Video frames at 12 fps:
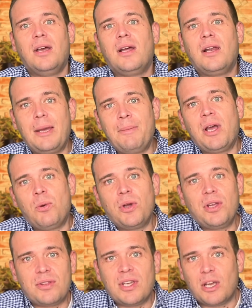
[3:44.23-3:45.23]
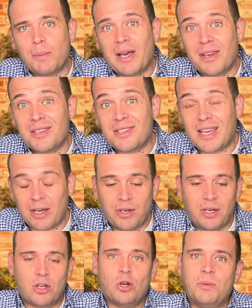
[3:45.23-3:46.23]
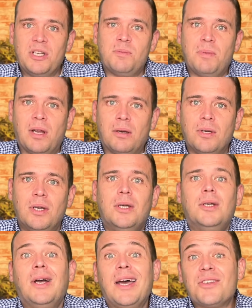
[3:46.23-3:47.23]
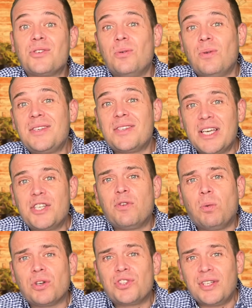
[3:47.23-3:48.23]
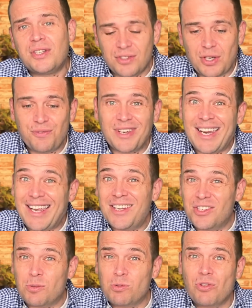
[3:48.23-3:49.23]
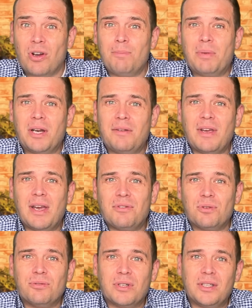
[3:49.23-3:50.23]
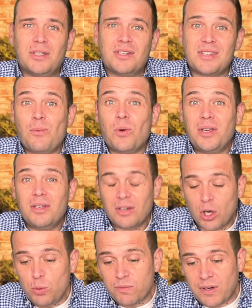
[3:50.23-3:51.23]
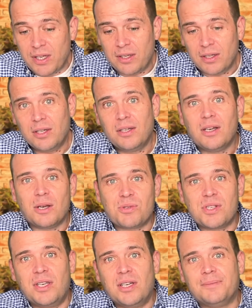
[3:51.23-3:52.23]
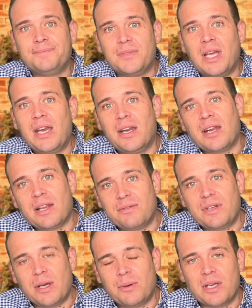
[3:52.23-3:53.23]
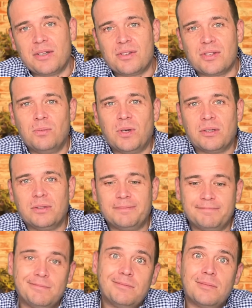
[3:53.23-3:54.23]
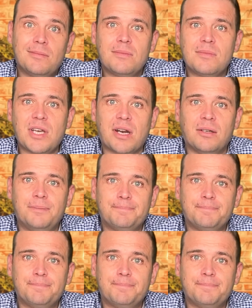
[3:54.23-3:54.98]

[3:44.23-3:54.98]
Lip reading: Let me know what you think about this down in the comments below. And as always, thanks for watching, and don't forget to hit the subscribe button if you haven't already, because that way, hopefully, I'll see you in another video again soon, my love. Ta-da.